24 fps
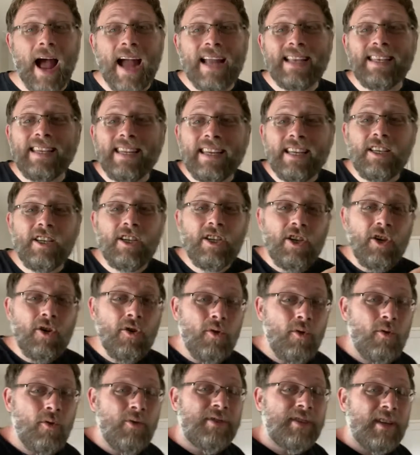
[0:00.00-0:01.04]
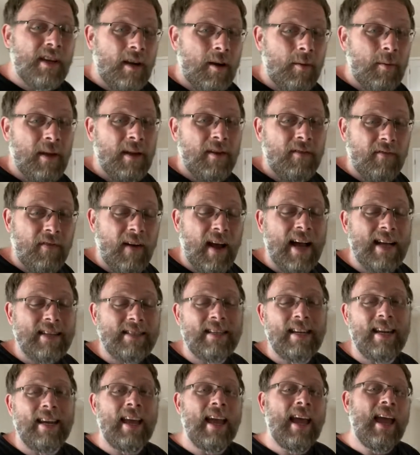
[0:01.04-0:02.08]
I did use intermittent
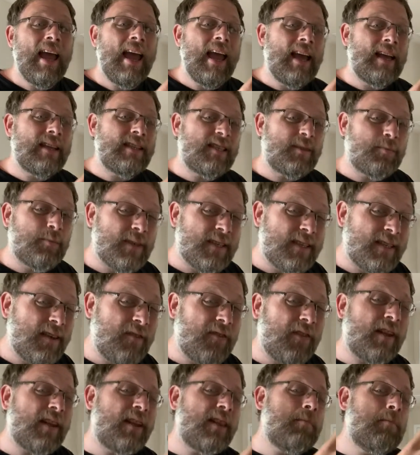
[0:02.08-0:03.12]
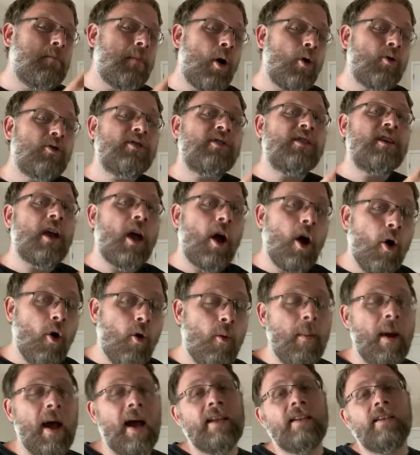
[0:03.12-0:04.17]
fasting and specifically mostly
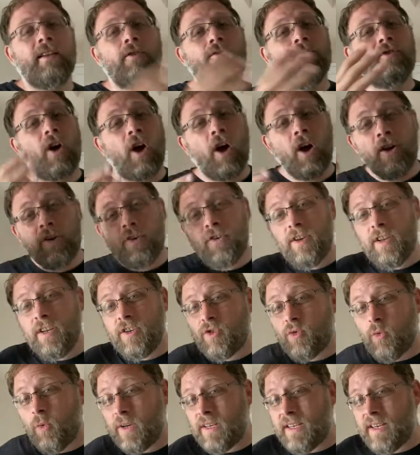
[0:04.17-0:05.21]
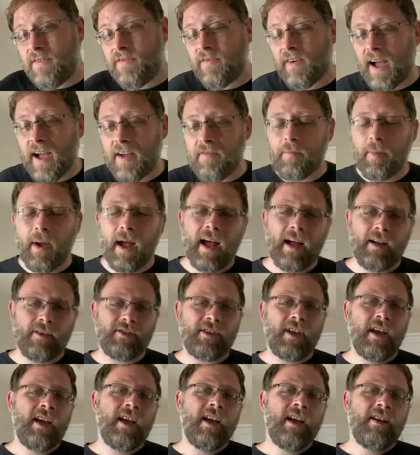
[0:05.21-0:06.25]
OMAD to lose 125 pounds.
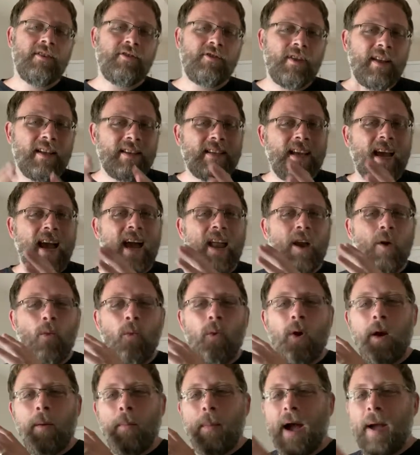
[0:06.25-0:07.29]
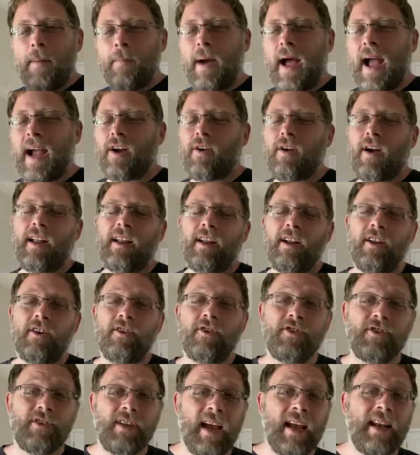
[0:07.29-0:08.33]
So that's kind of where my background and
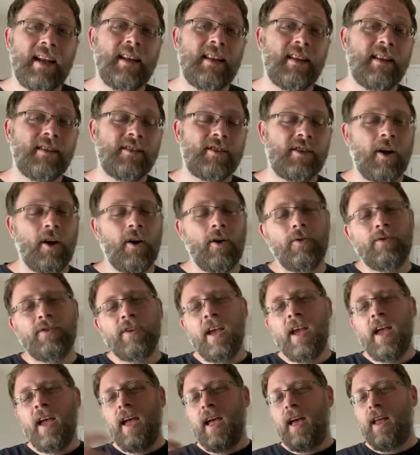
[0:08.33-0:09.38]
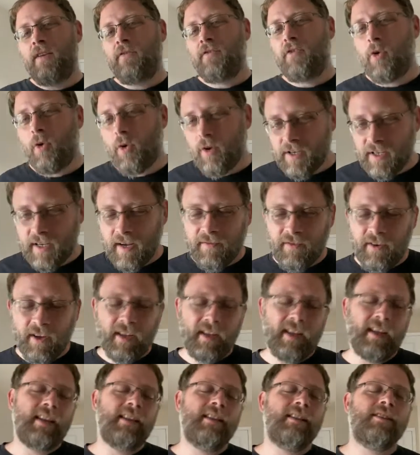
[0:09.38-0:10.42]
understanding of this goes. And of course, I've done
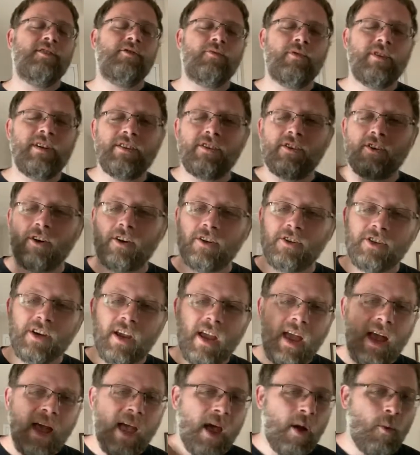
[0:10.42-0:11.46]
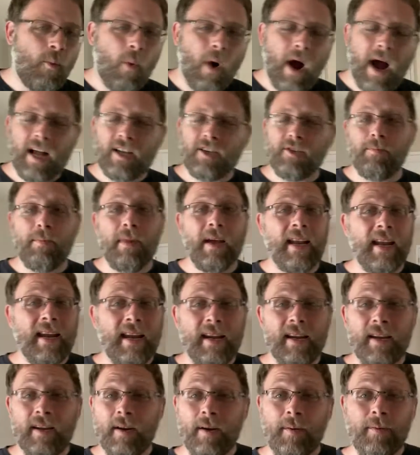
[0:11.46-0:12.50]
endless research and watched
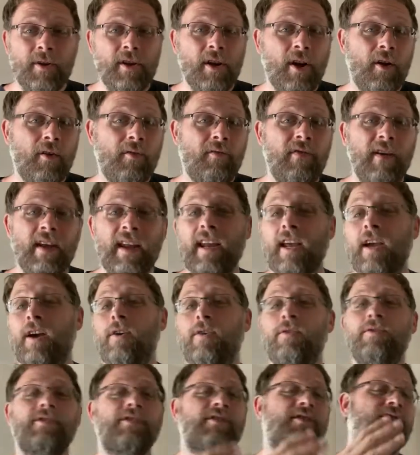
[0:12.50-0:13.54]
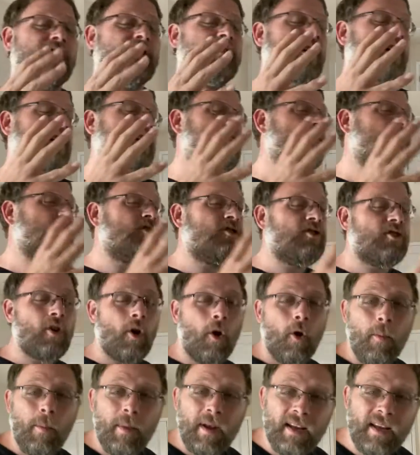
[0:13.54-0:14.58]
many, you know, videos and studied
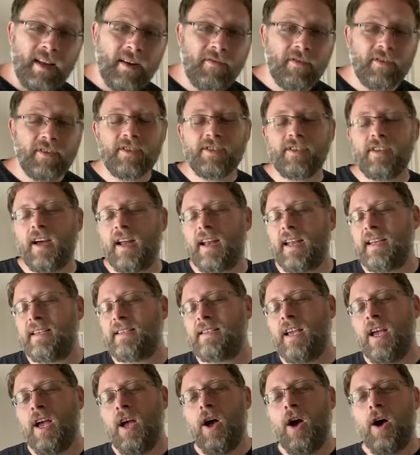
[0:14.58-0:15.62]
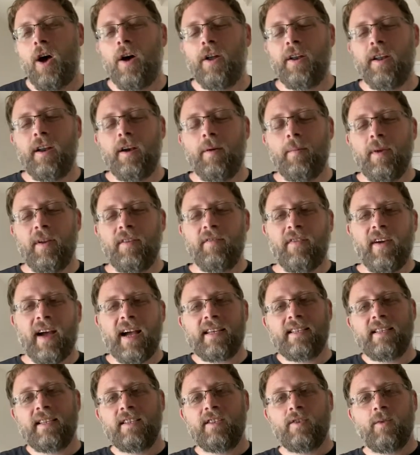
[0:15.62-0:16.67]
so many different studies on intermittent
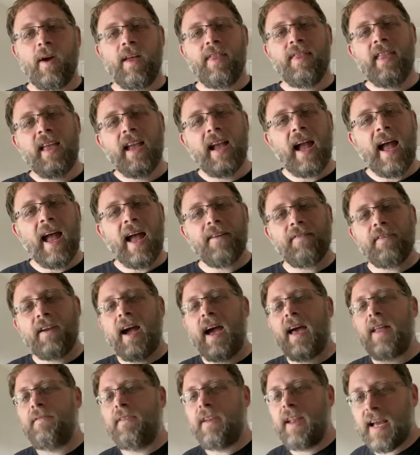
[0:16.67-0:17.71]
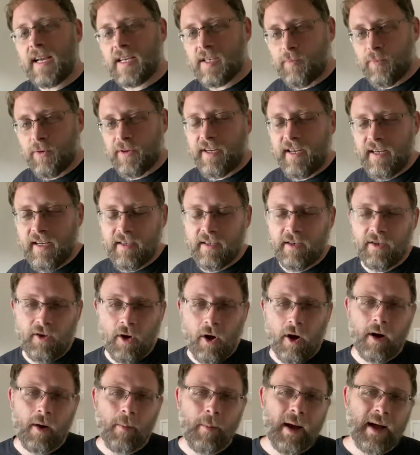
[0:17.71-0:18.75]
fasting. So I think I have kind of an expertise to
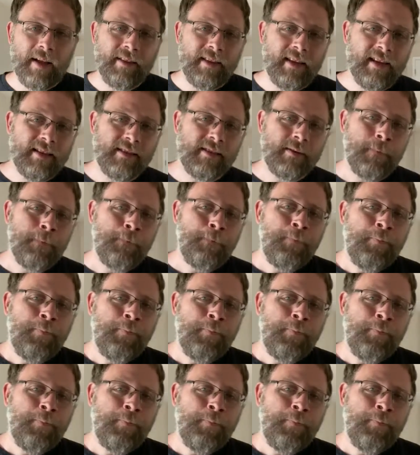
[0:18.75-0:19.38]
talk about this.